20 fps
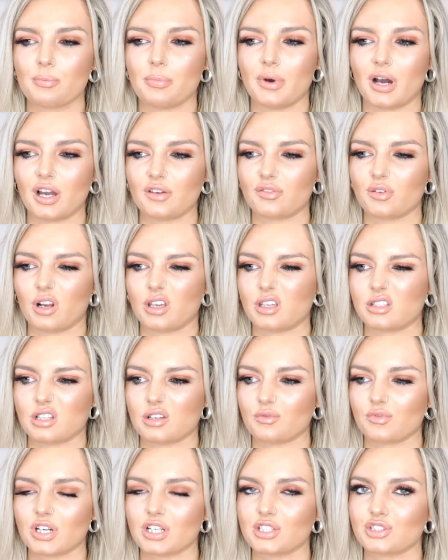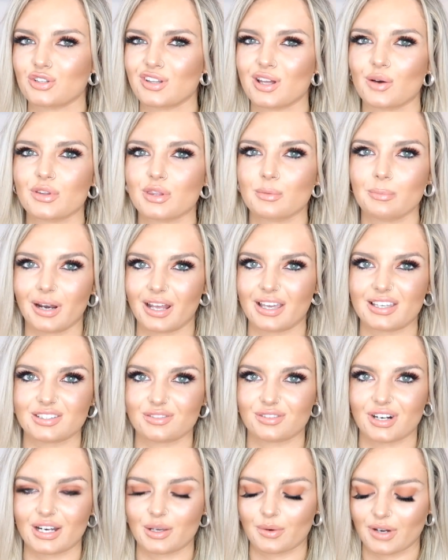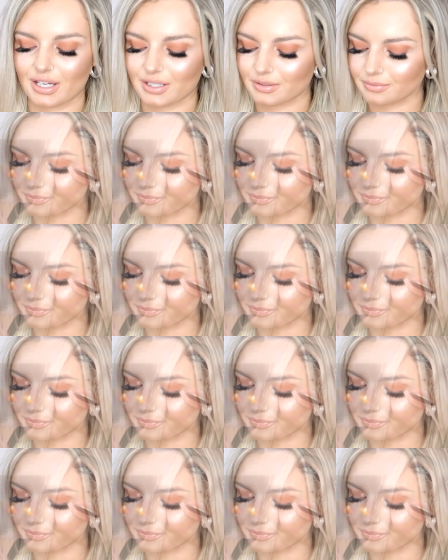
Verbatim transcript: but I feel like you don't really do that with a blazer anyway.